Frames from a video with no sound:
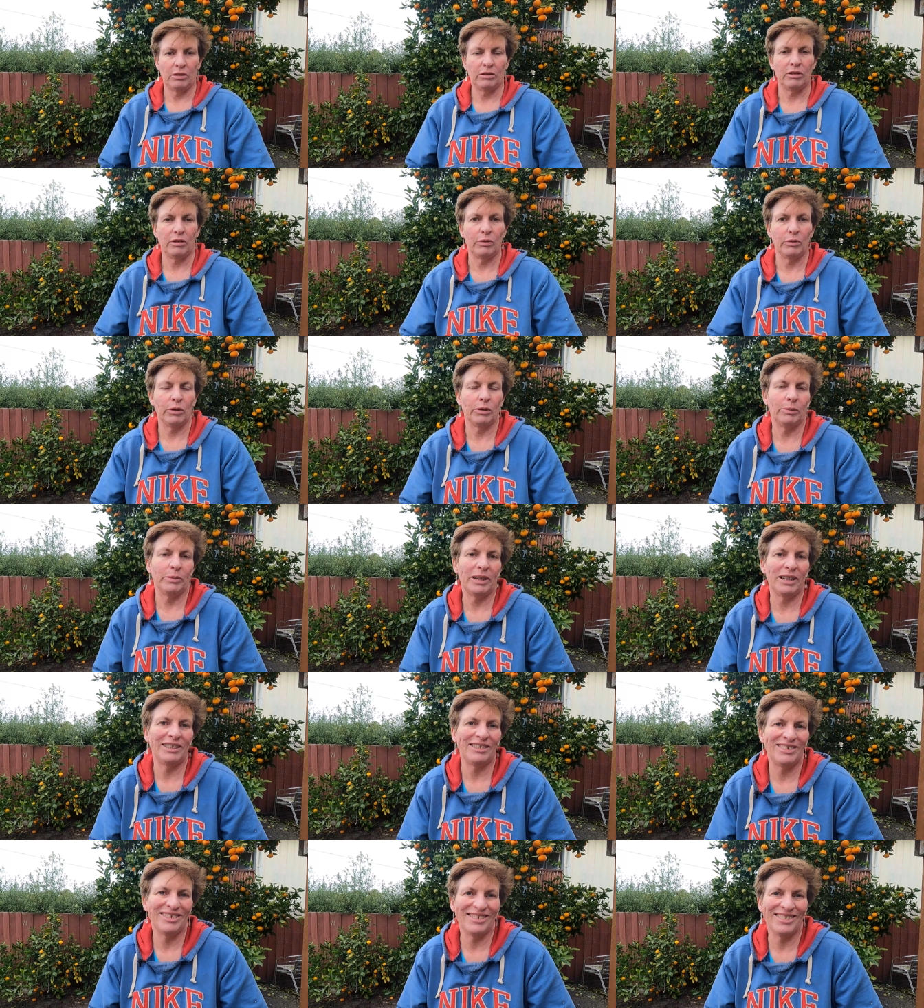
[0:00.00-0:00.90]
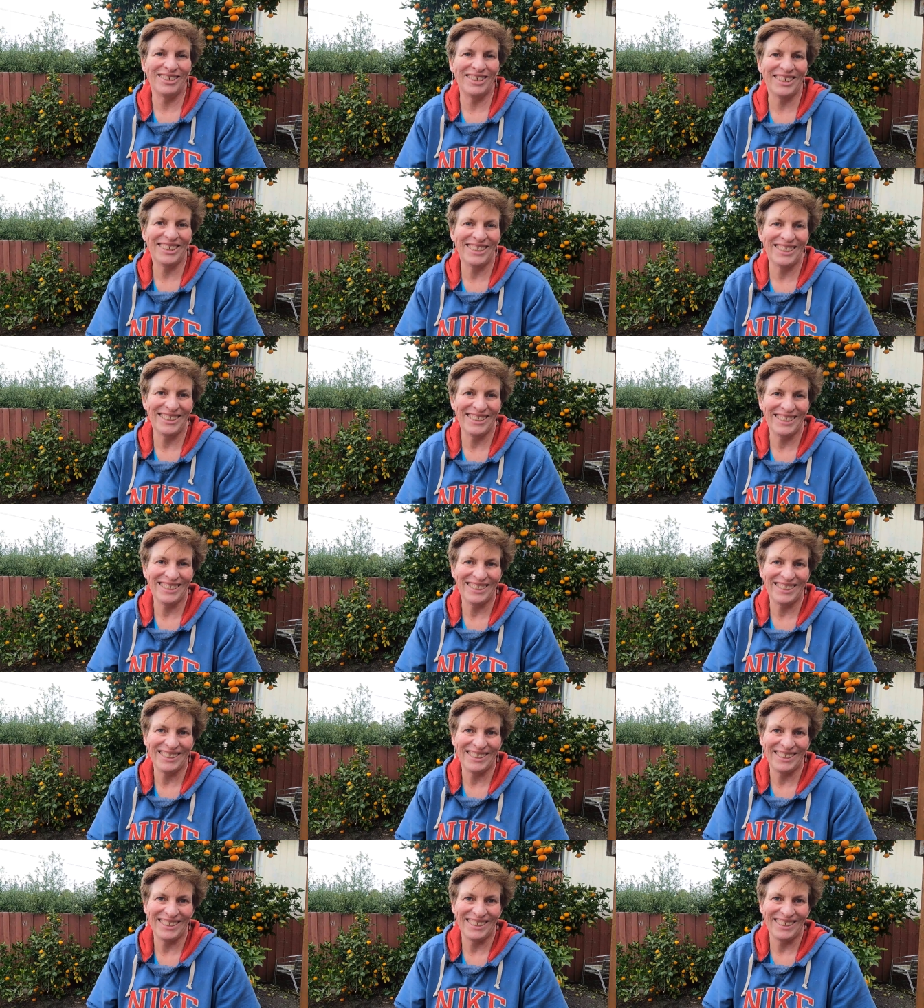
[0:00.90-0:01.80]
So you want to make sure
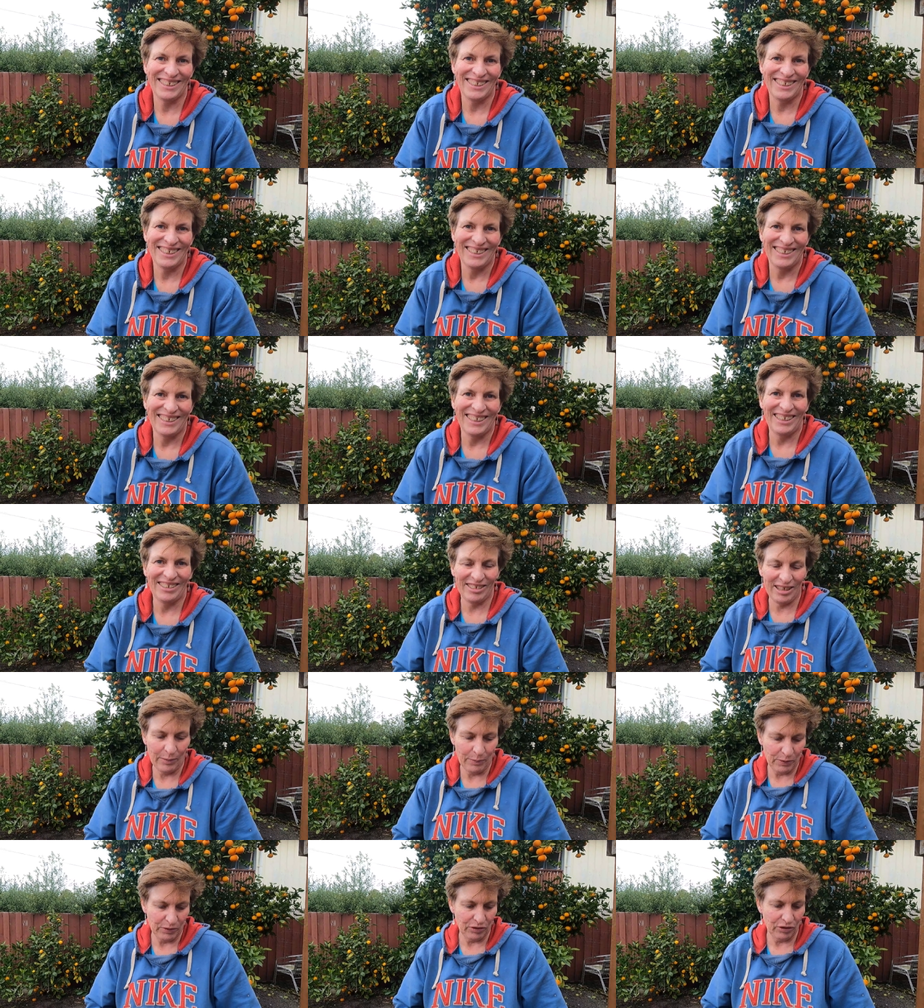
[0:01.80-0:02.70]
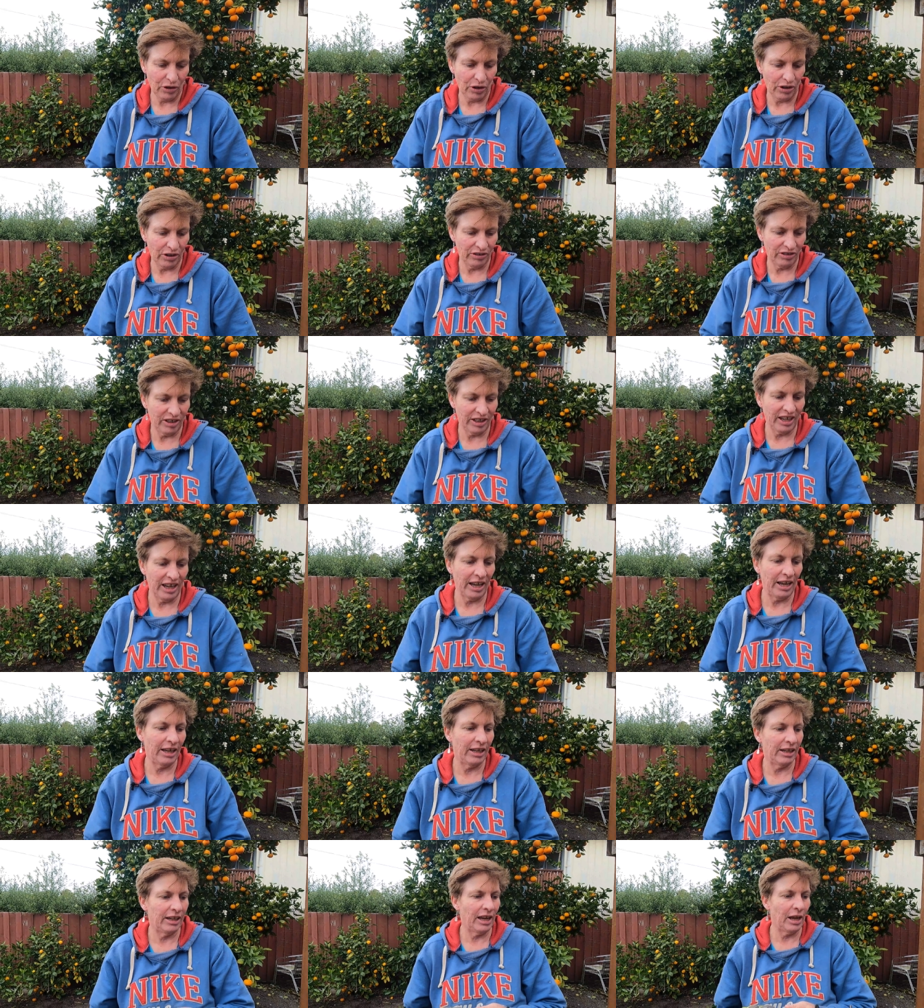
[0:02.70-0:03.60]
it's up as tight as you
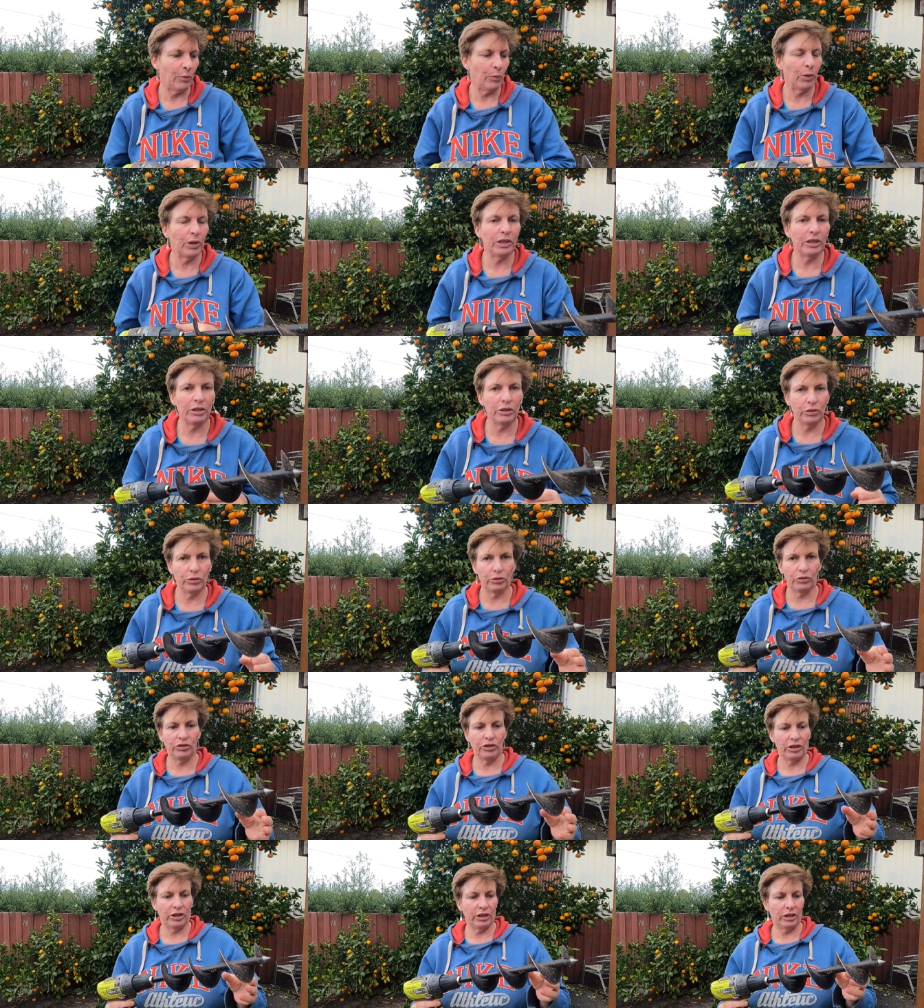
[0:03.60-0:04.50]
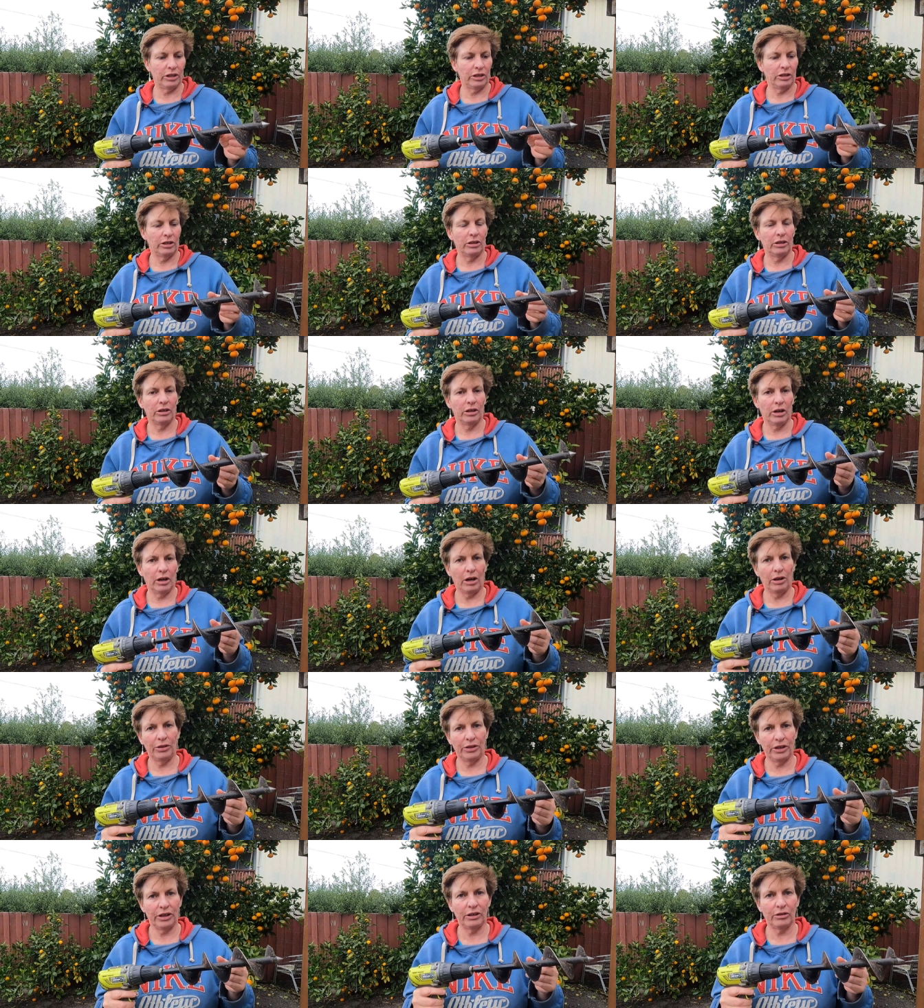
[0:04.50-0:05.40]
can. And when you're using it,
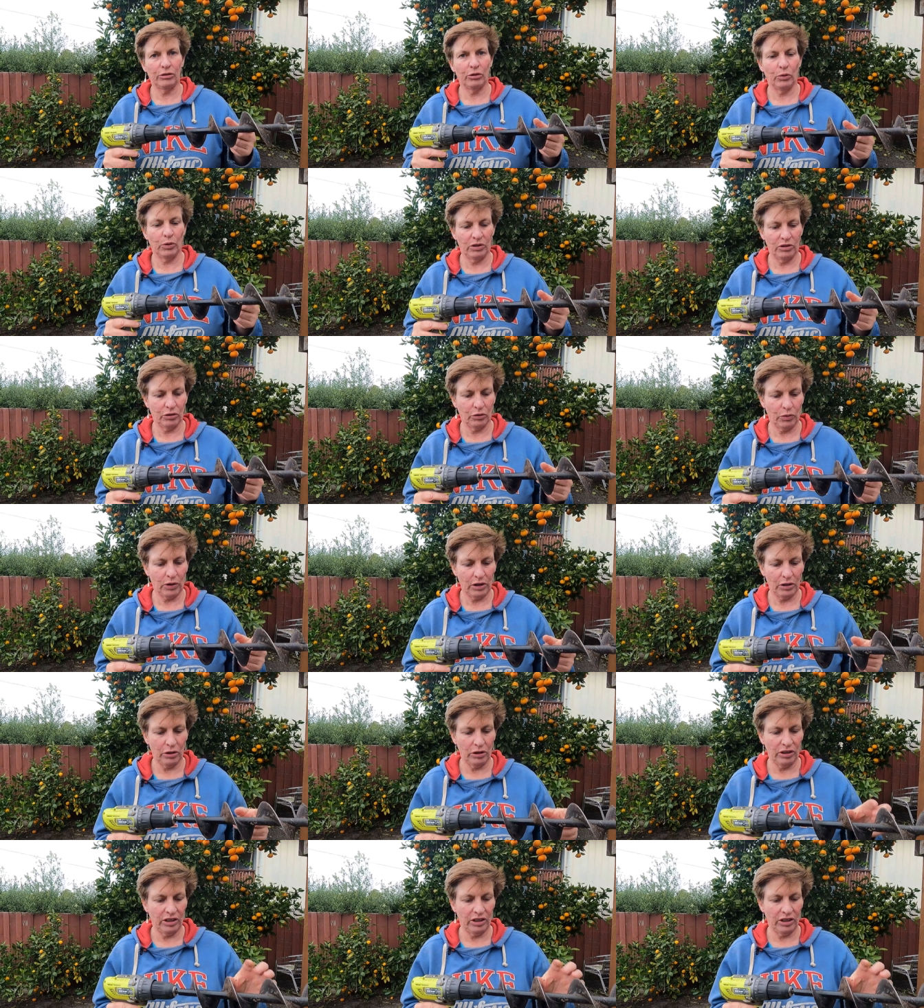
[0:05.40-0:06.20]
I think it's always a great